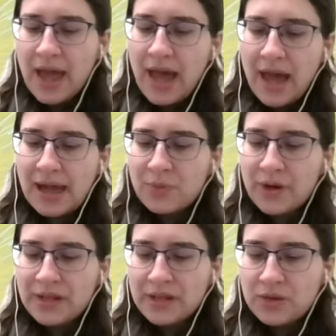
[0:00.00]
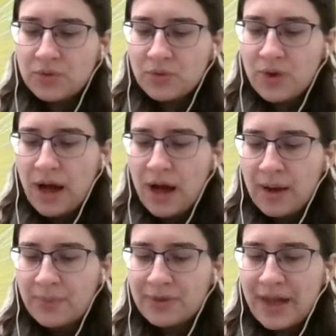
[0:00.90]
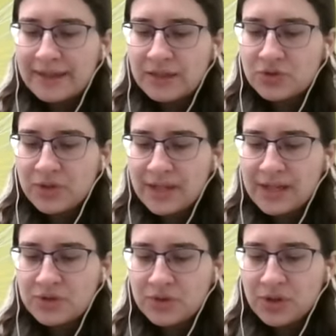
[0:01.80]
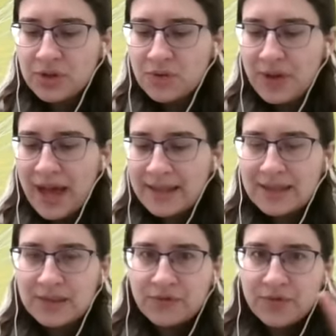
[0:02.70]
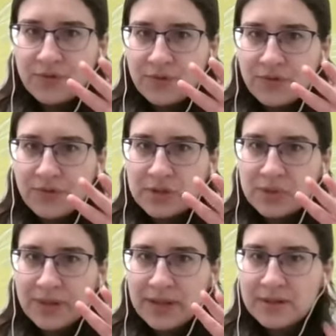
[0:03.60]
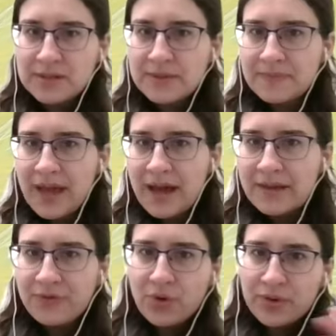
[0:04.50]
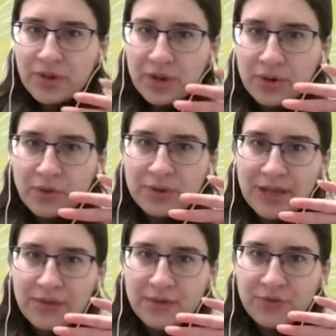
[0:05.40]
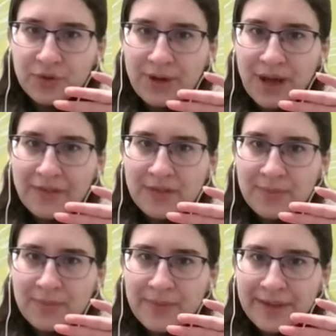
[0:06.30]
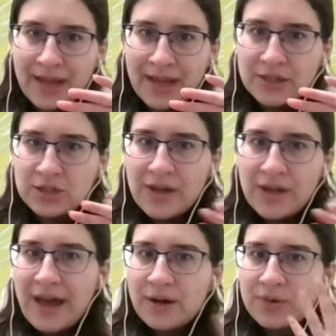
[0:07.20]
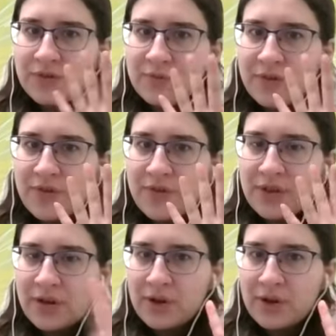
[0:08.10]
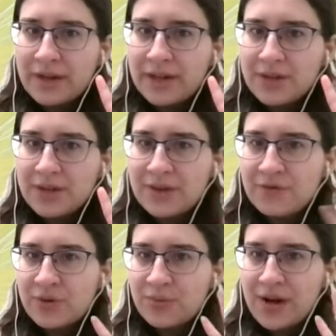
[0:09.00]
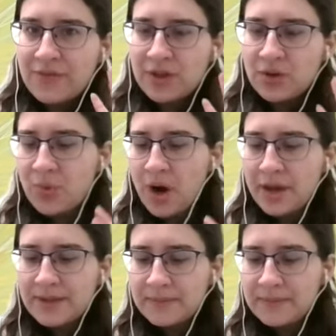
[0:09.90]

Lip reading: And when you plant a tree in Israel, you can't eat the fruit for the first 3 years. And the fourth year, you can only eat the fruit at the Beit HaMikdash. And only from the fifth year and on can you eat the fruit whenever you want.